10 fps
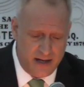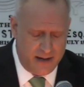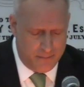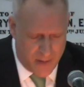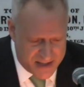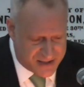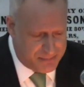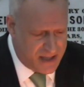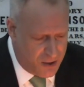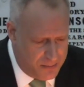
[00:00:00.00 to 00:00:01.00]
must
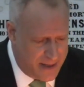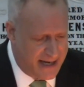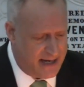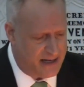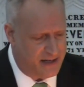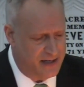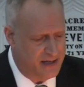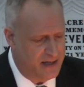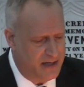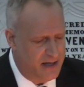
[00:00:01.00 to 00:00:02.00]
be obeyed.
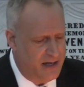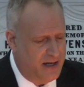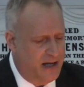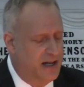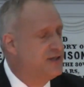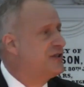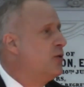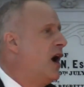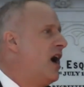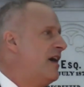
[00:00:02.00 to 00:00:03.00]
And so
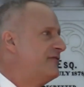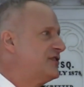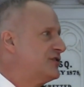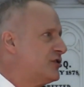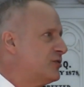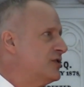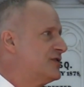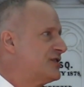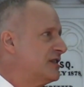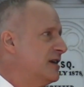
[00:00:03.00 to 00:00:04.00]
off to
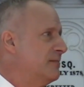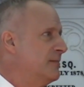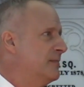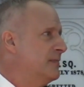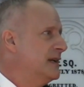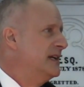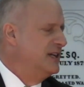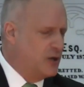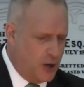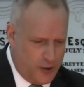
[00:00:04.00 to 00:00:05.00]
Jerusalem he
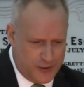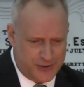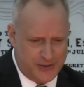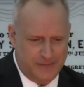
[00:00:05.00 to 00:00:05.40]
goes.